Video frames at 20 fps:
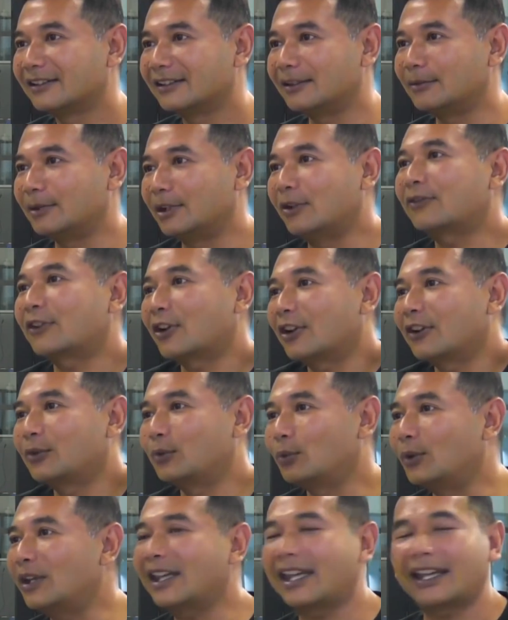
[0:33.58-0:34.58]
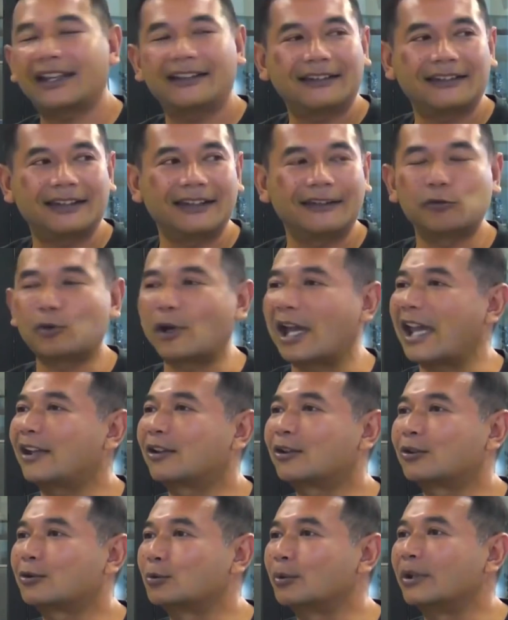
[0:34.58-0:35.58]
I mean, of course, we can see
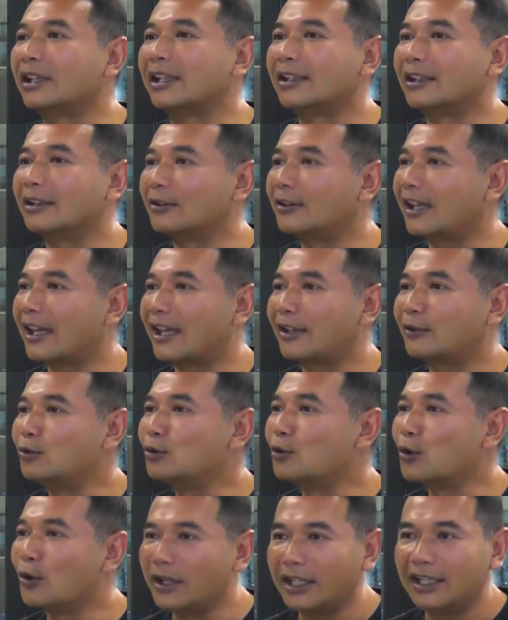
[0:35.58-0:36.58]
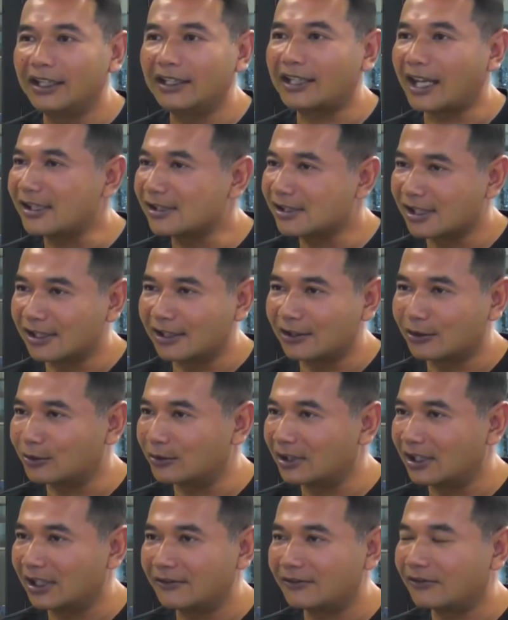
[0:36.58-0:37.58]
right through it. You know, he had no intention
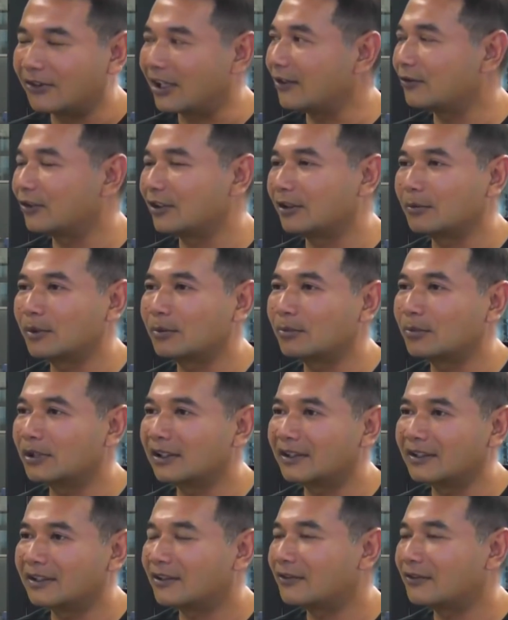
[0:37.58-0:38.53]
to really fight for the people. He's